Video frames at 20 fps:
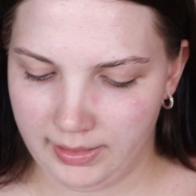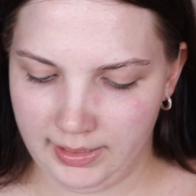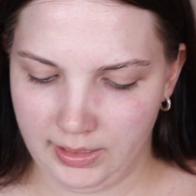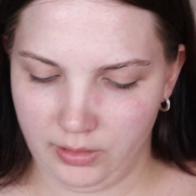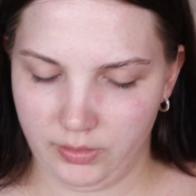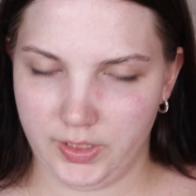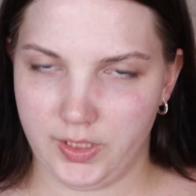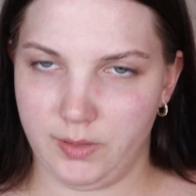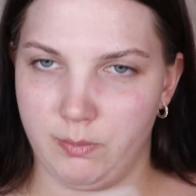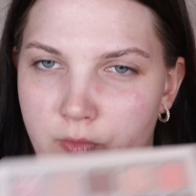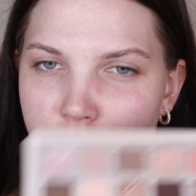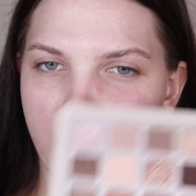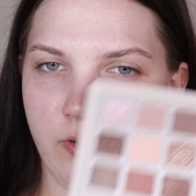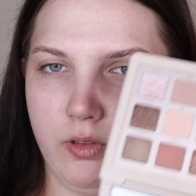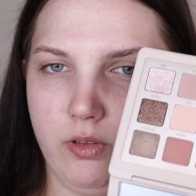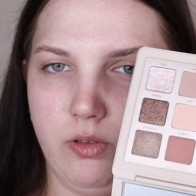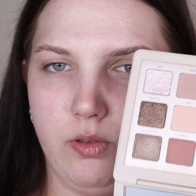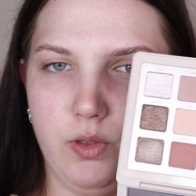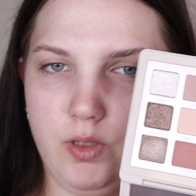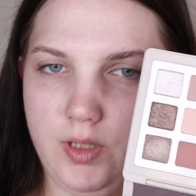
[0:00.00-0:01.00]
Now let's move
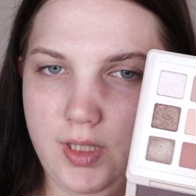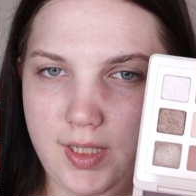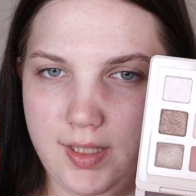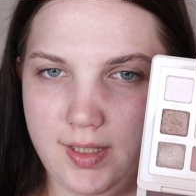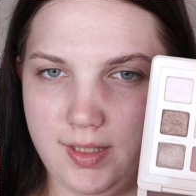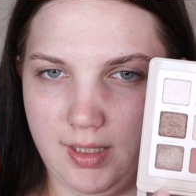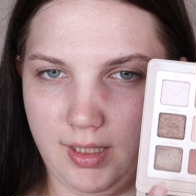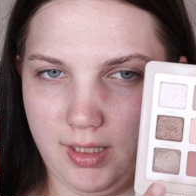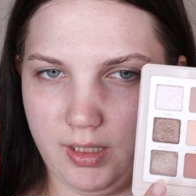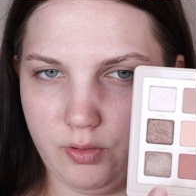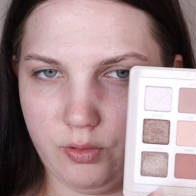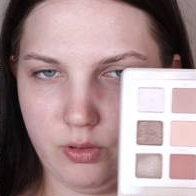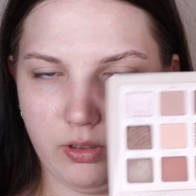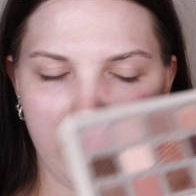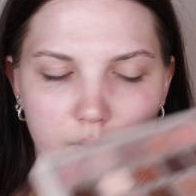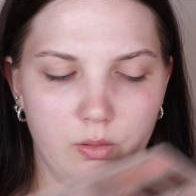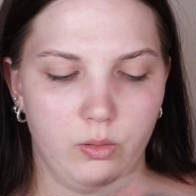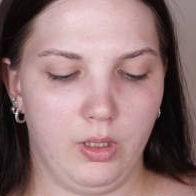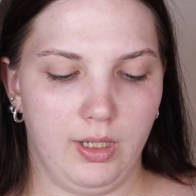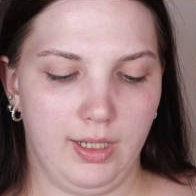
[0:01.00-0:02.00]
on to the second
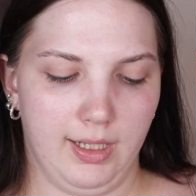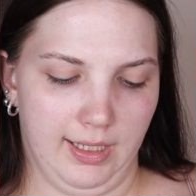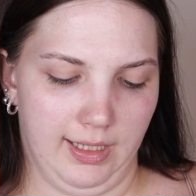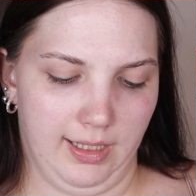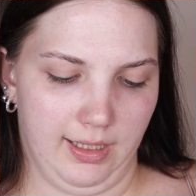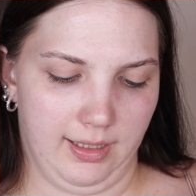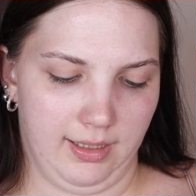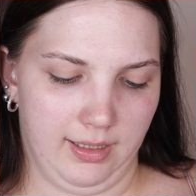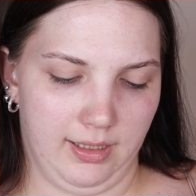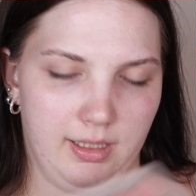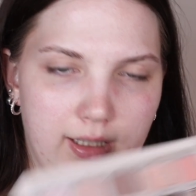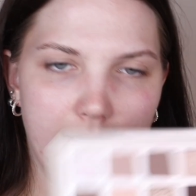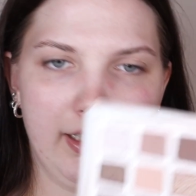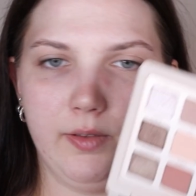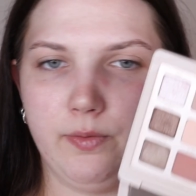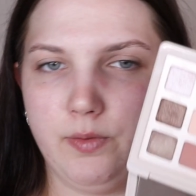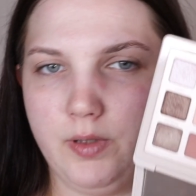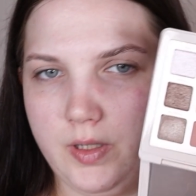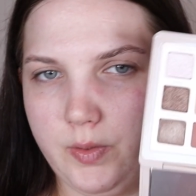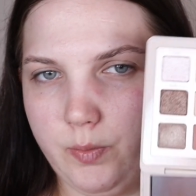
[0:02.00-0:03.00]
row.
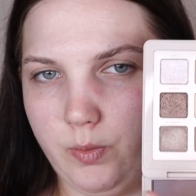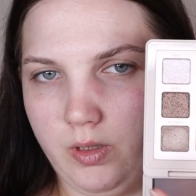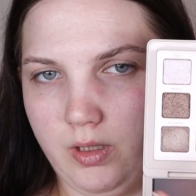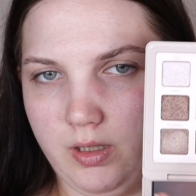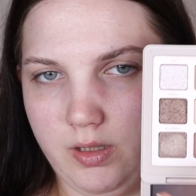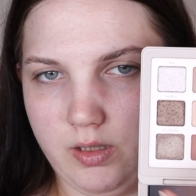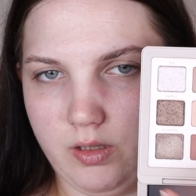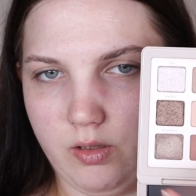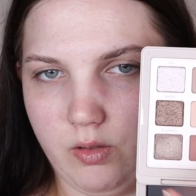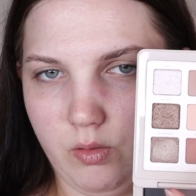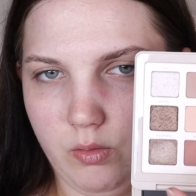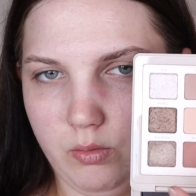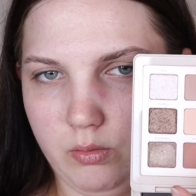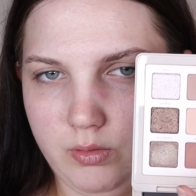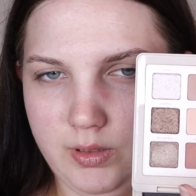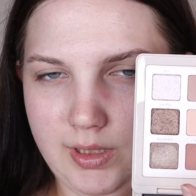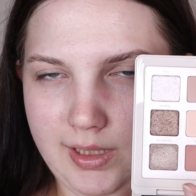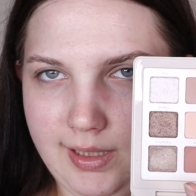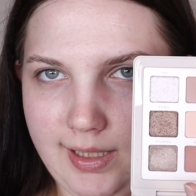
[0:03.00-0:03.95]
The first one is called